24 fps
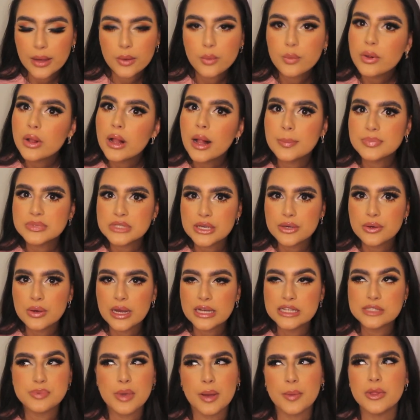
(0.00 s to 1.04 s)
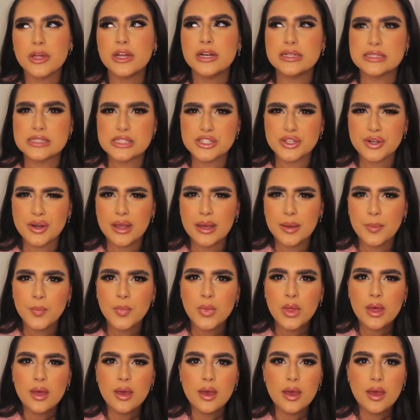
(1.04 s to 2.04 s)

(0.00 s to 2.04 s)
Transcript: I will update you guys probably on Instagram